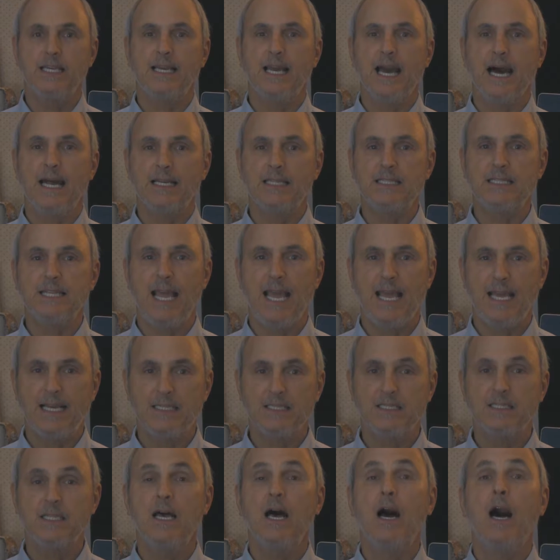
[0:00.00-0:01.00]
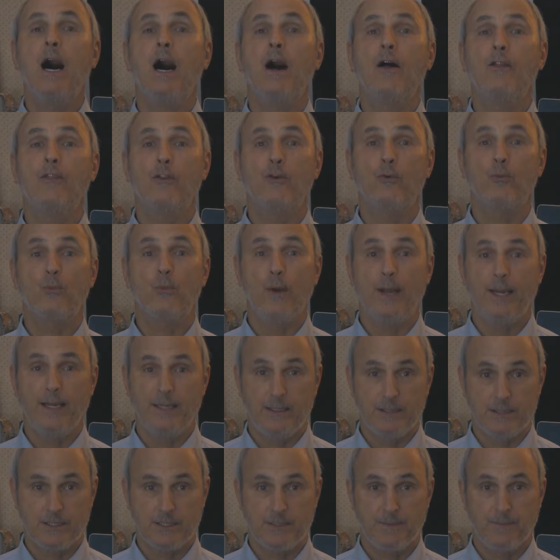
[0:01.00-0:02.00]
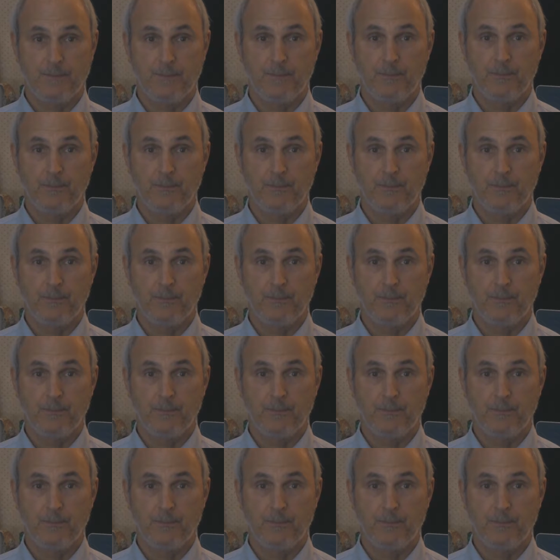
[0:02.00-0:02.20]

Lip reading: got his hands on the reins.